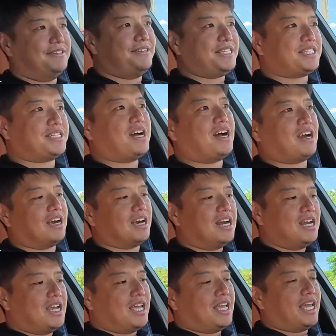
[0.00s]
This car
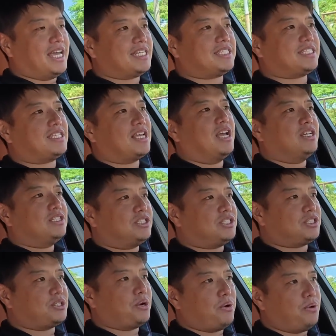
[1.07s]
is
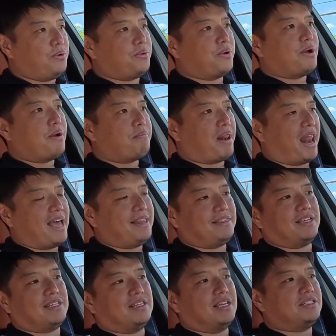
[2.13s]
so
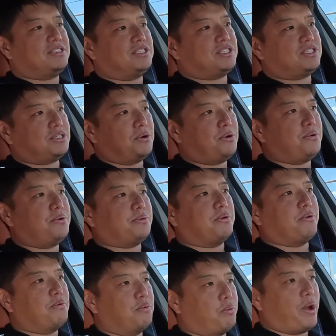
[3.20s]
planted and
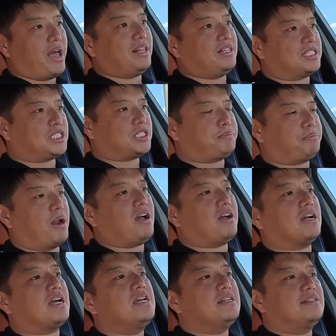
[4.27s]
so well
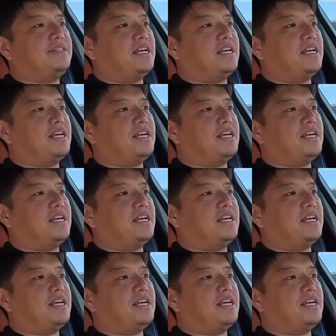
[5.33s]
sprung